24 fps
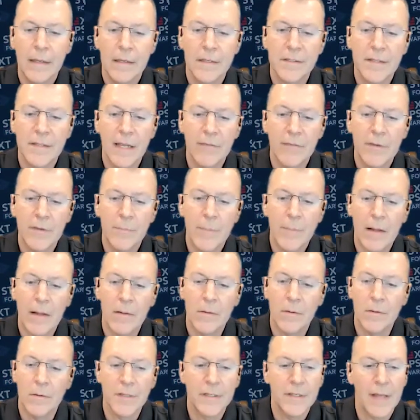Stephany
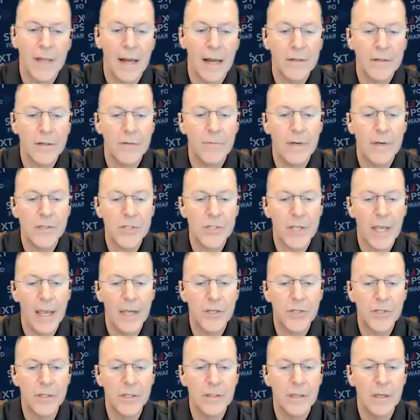Powell holds a Doctor of
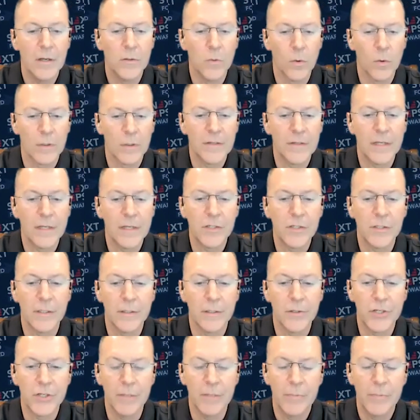Education in Organizational
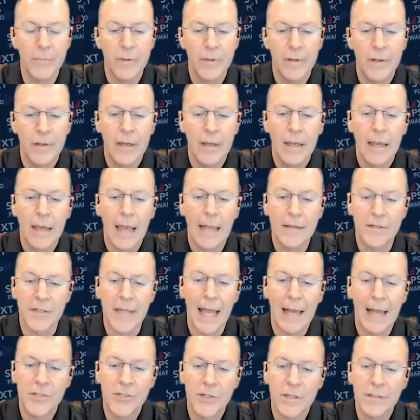Leadership and is an
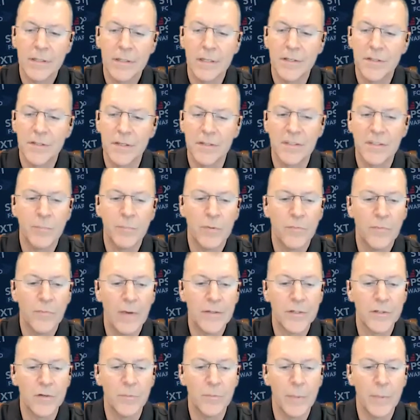adjunct assistant
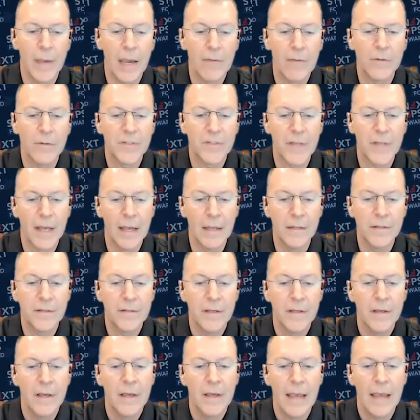professor of behavioral science
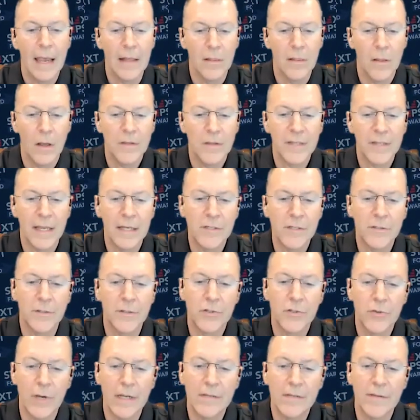at Los Angeles
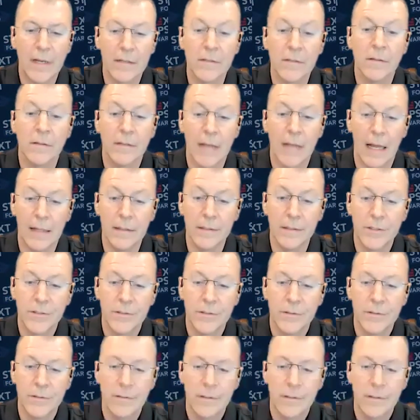Trade Technical College.